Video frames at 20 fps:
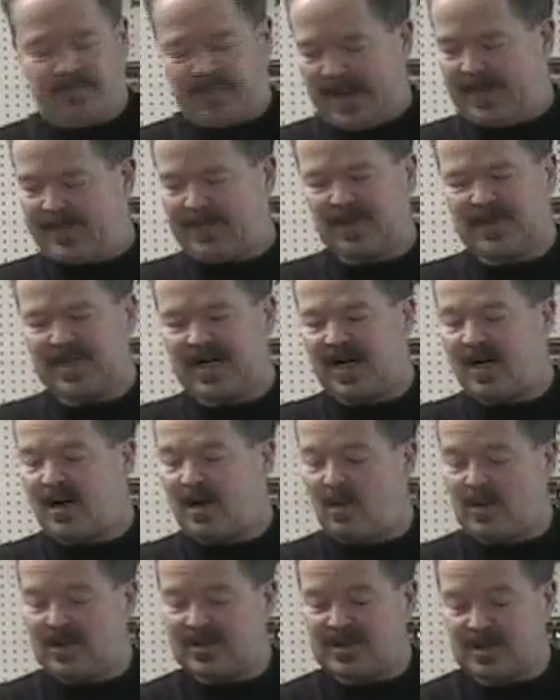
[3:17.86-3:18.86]
paper
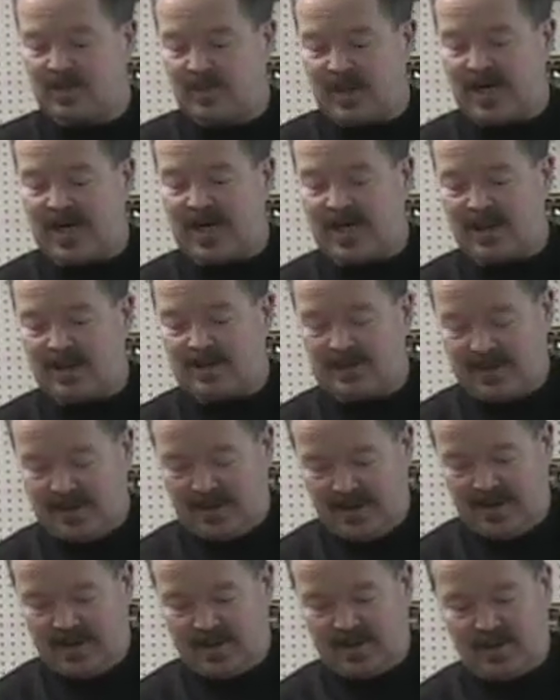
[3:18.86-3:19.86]
towel once in a while,
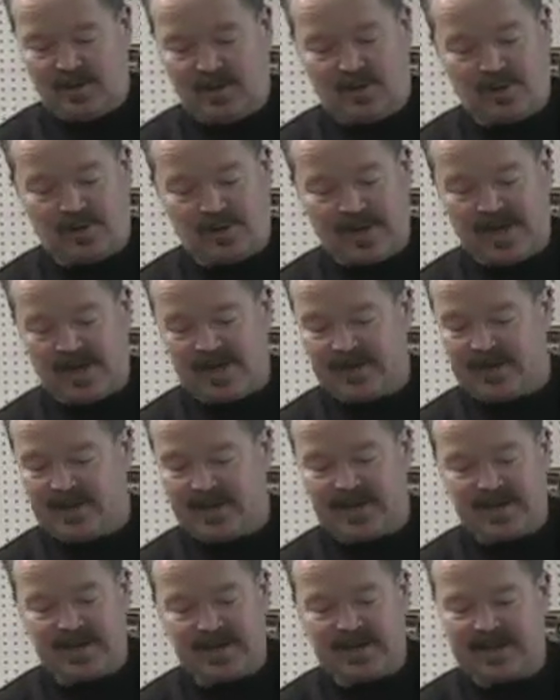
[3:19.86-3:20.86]
go around
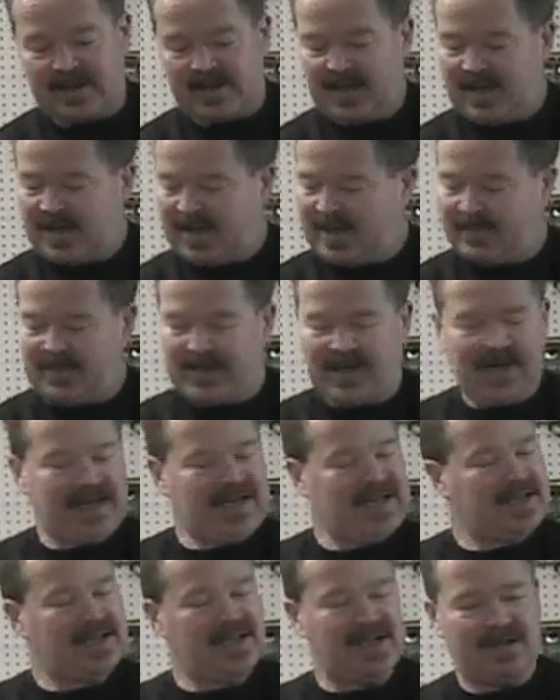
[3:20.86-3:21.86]
there. I mean,
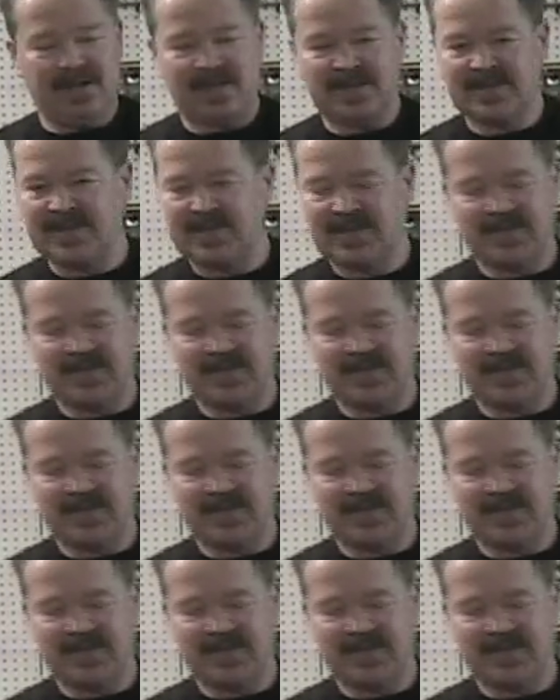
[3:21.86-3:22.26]
I get clarinets